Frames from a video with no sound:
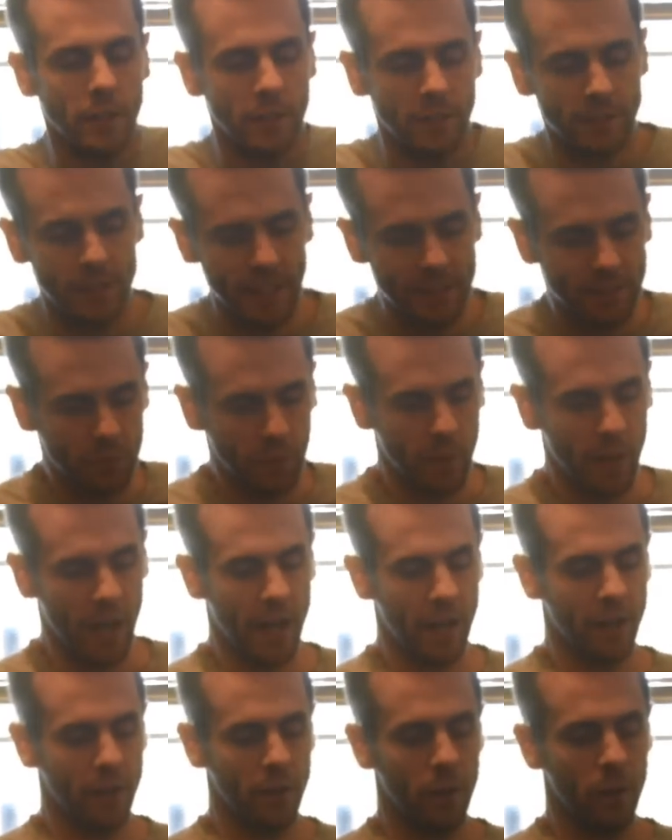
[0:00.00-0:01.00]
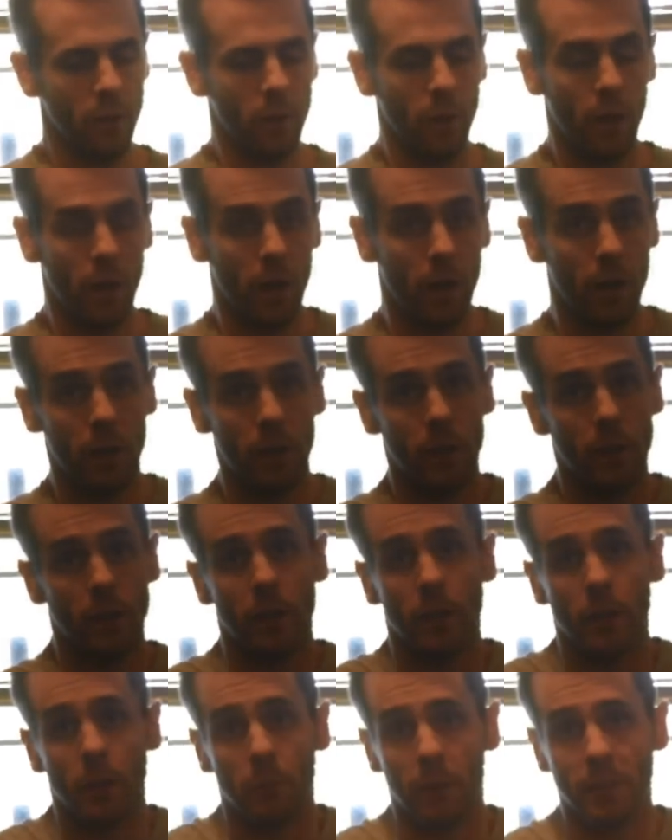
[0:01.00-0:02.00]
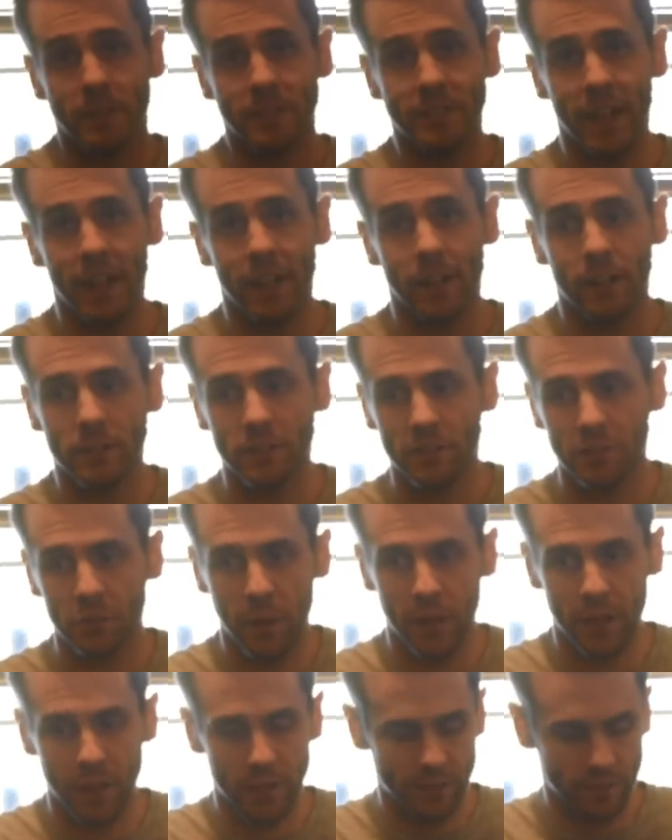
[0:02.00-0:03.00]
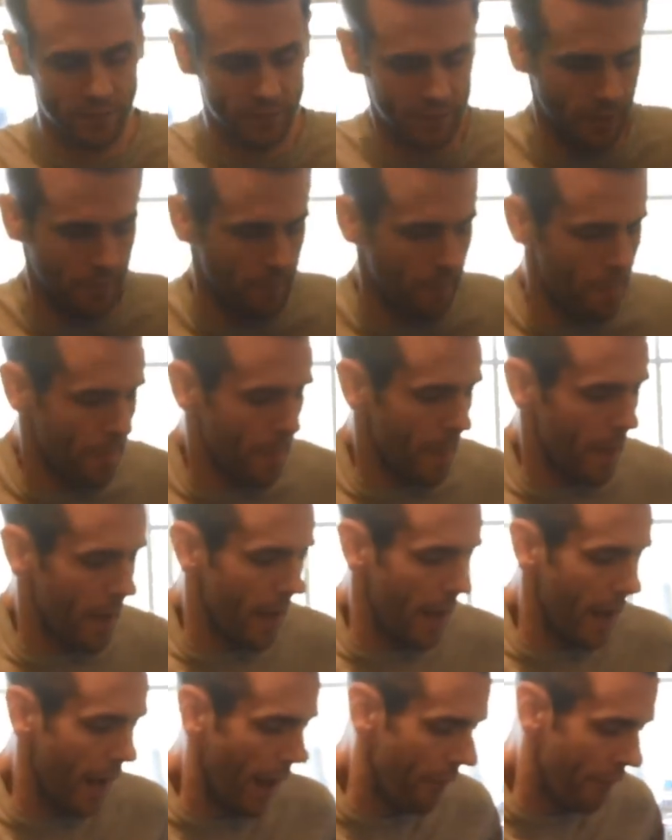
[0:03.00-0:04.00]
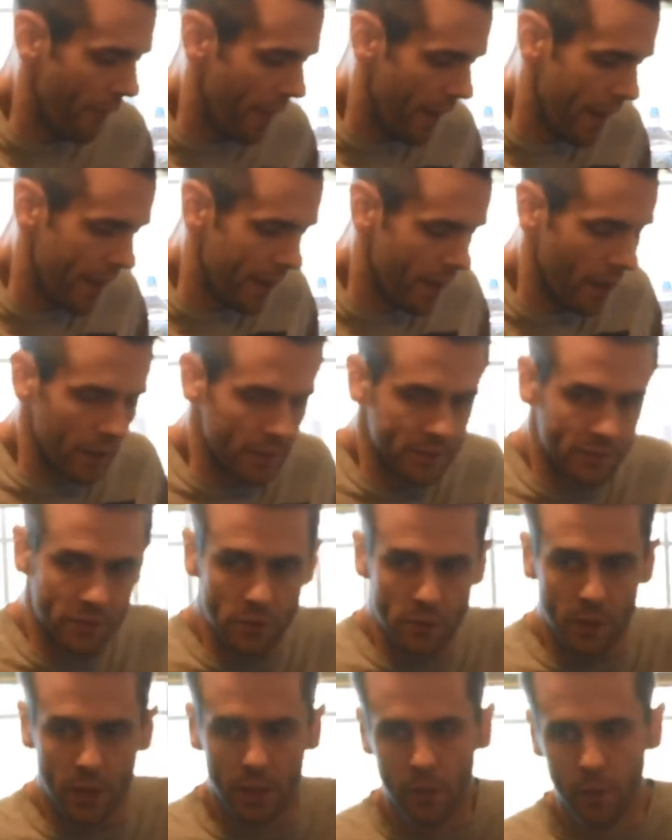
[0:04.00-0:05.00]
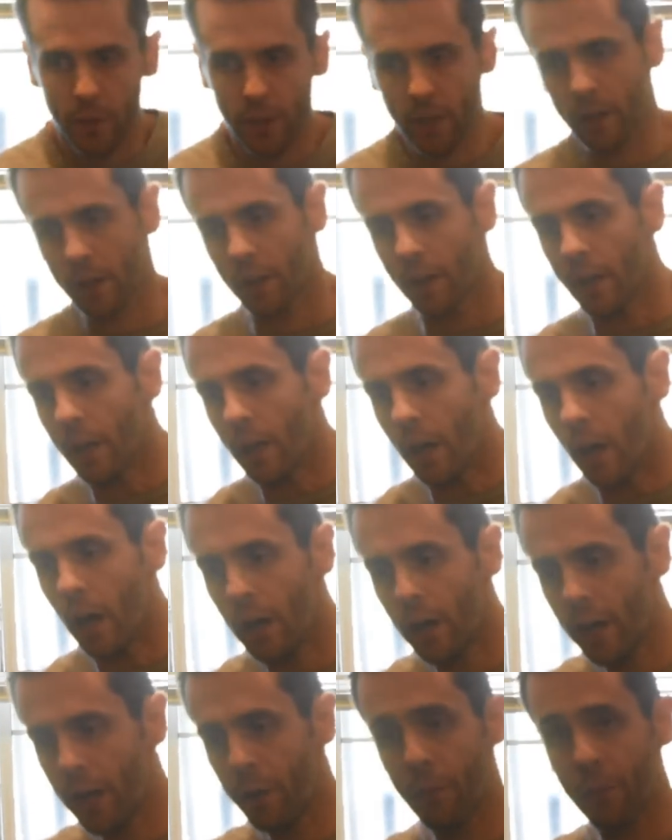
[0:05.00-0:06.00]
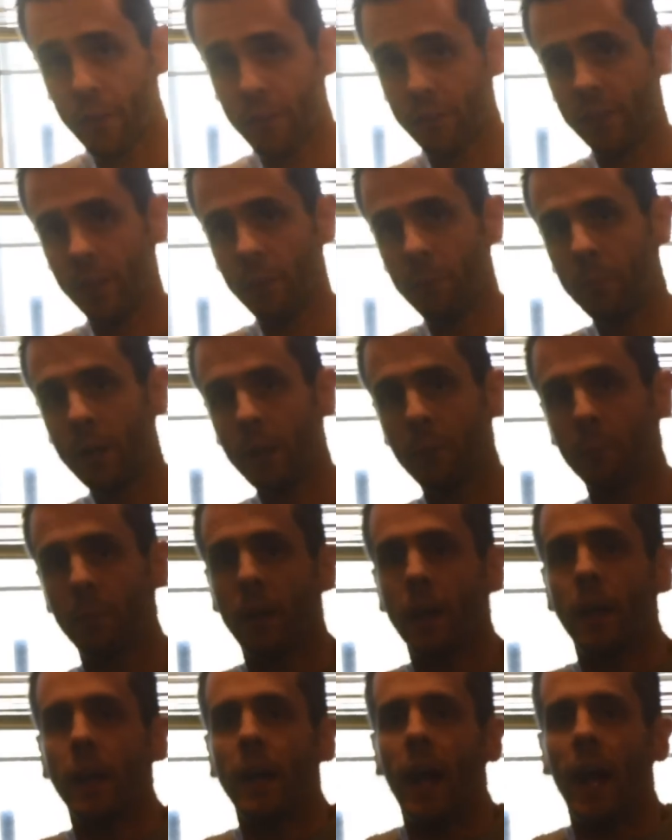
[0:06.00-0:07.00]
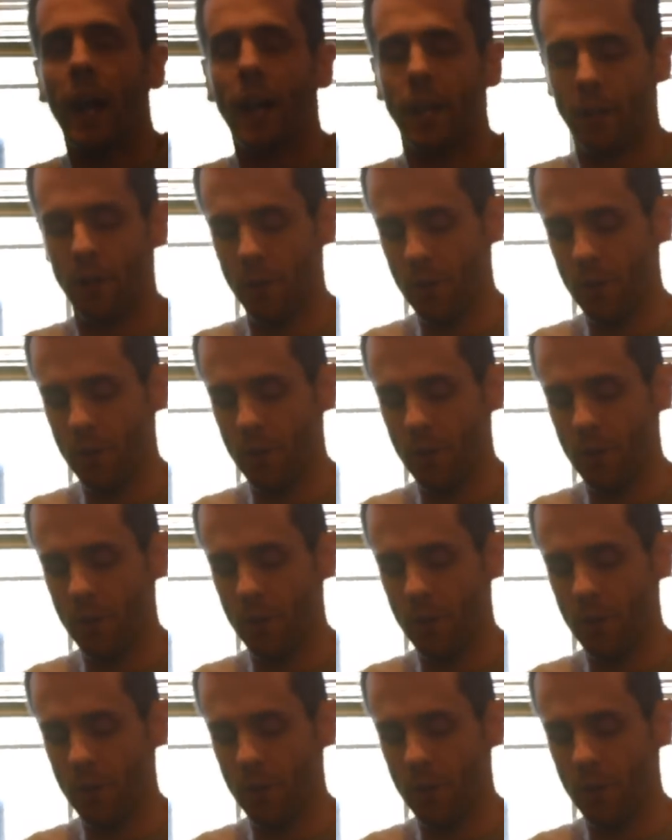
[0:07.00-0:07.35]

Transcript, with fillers: So that's the way I do my standard sweaters. And then I'll do a quick a hoodie with a zip up, and